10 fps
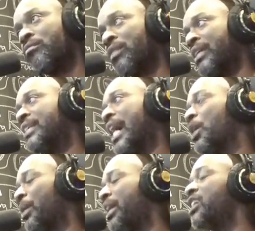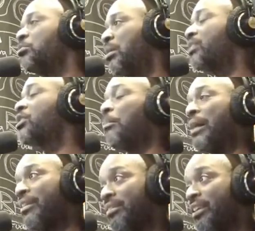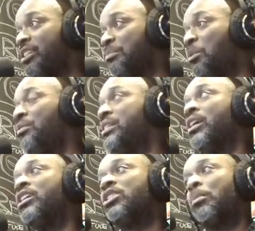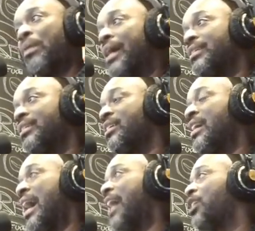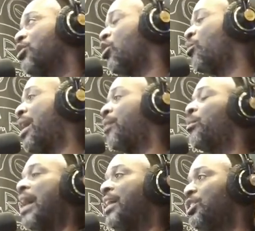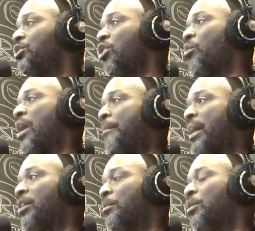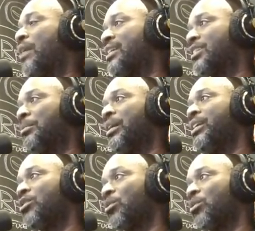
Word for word: can tolerate it, his books are better than his movies. Surprisingly, I don't know why. Well, I do know why. Michael Moore has the money